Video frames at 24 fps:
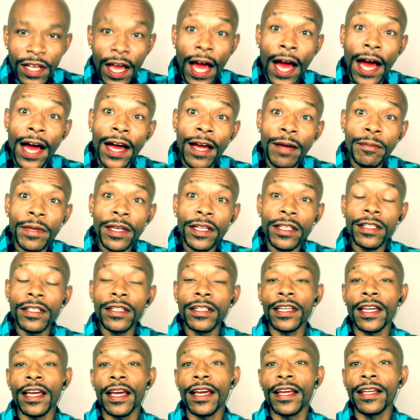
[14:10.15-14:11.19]
I may
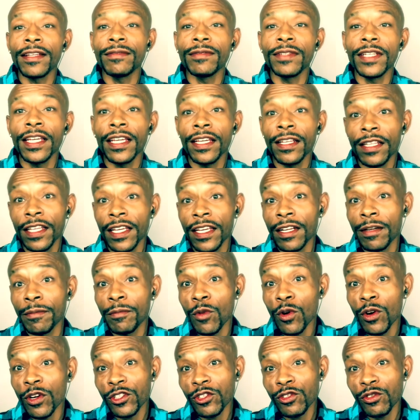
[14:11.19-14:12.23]
look at it in a
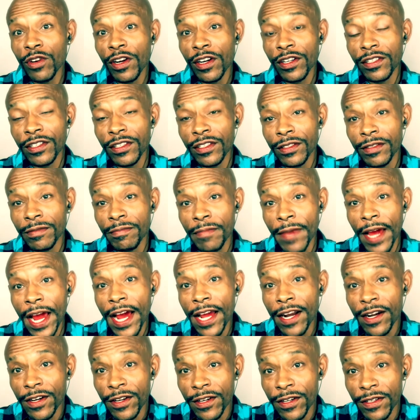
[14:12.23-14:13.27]
more structured manner